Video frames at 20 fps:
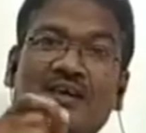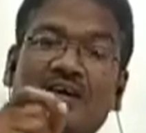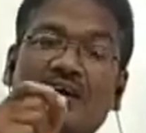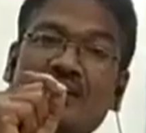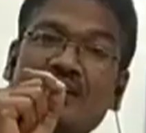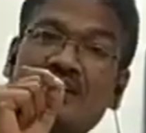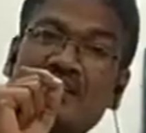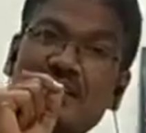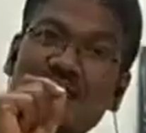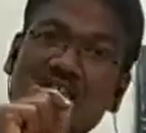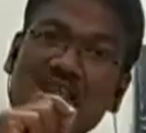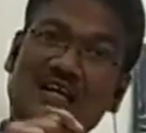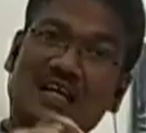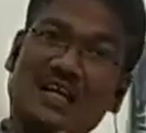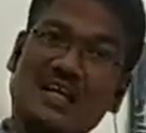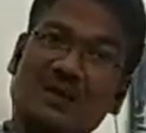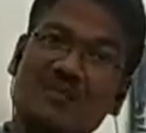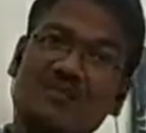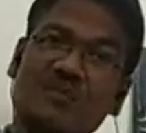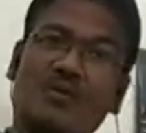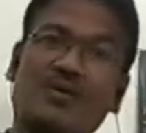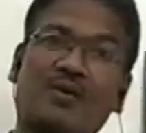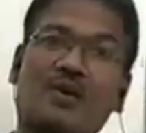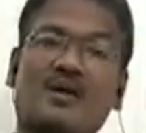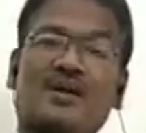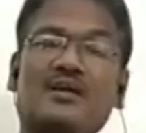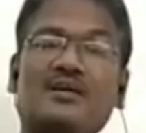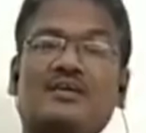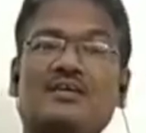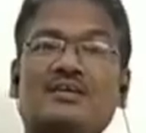same
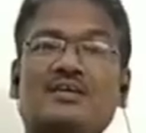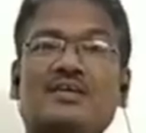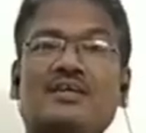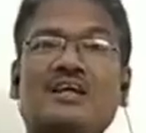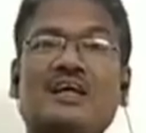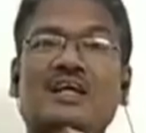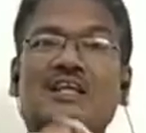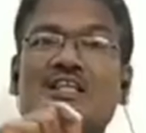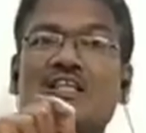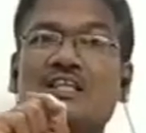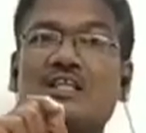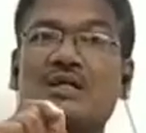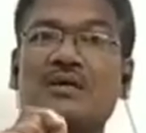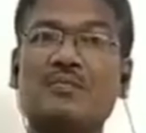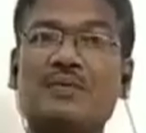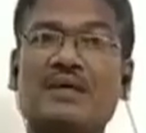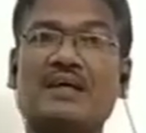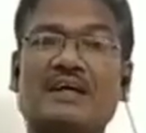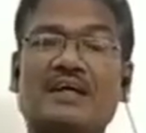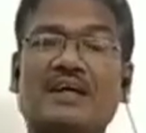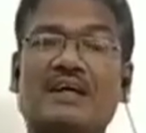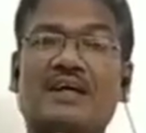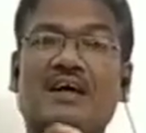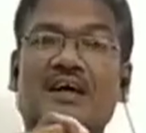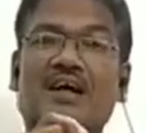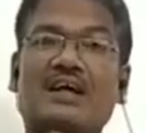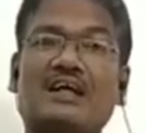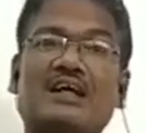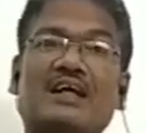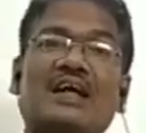word is repeated
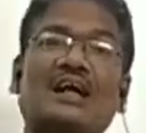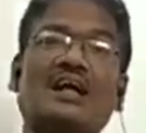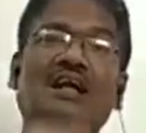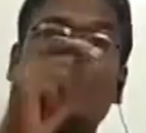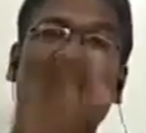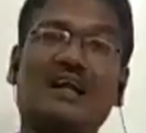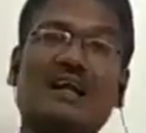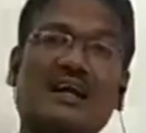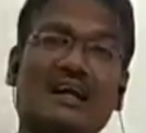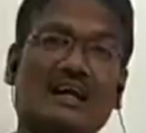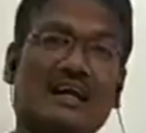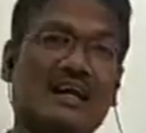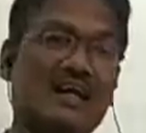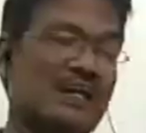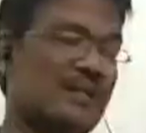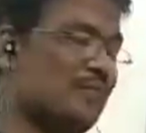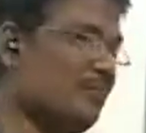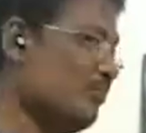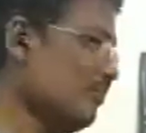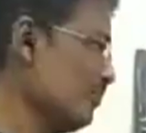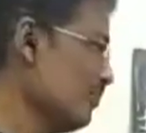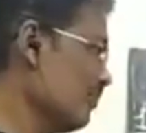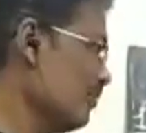again and again,